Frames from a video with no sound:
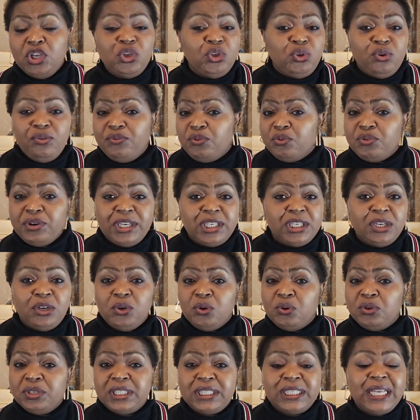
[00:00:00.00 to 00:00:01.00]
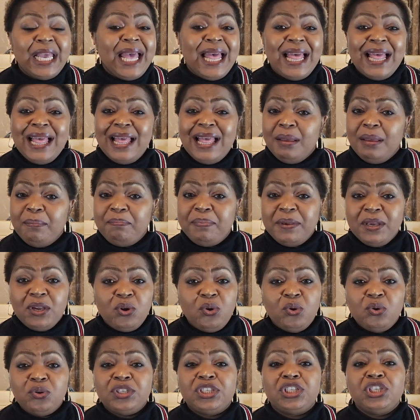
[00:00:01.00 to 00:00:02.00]
you've already lost
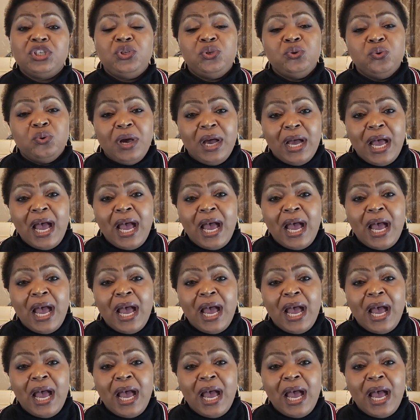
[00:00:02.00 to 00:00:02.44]
because you